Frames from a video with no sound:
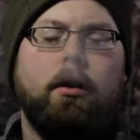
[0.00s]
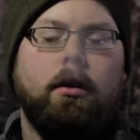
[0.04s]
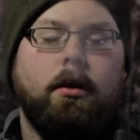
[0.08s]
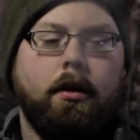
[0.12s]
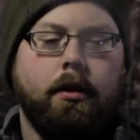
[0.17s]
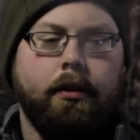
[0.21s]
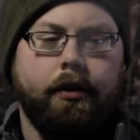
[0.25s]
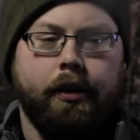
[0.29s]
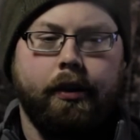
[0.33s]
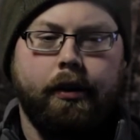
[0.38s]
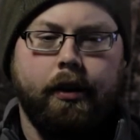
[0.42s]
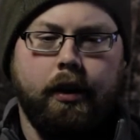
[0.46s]

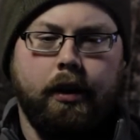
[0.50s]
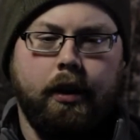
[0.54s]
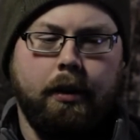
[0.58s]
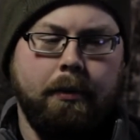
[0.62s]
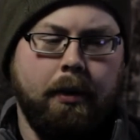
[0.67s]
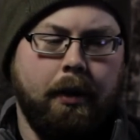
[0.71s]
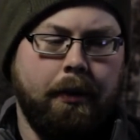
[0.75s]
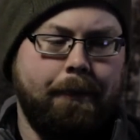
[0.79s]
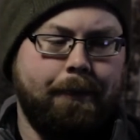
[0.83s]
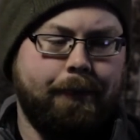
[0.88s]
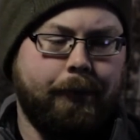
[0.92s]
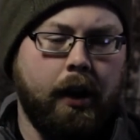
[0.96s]
What was I talking
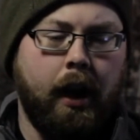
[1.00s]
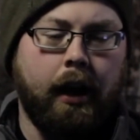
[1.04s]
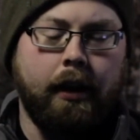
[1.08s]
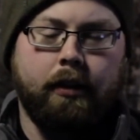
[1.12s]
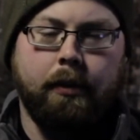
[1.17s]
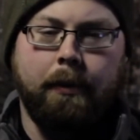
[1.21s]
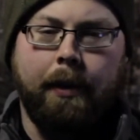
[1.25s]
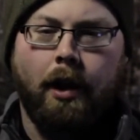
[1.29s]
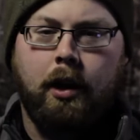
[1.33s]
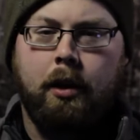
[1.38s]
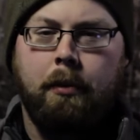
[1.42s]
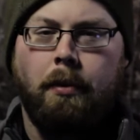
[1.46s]
about?
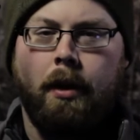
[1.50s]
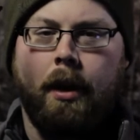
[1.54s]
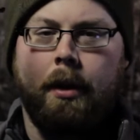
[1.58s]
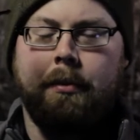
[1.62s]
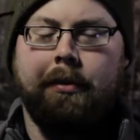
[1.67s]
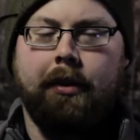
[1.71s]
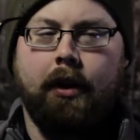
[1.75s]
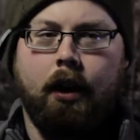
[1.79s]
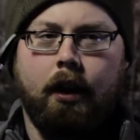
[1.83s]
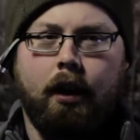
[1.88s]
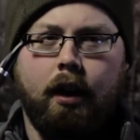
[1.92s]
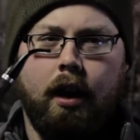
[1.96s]

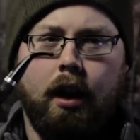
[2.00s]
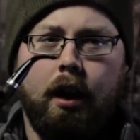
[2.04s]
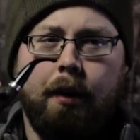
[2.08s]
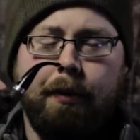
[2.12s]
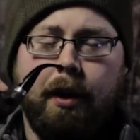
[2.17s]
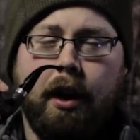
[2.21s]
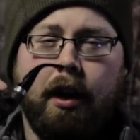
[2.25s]
Tobaccopipes.com.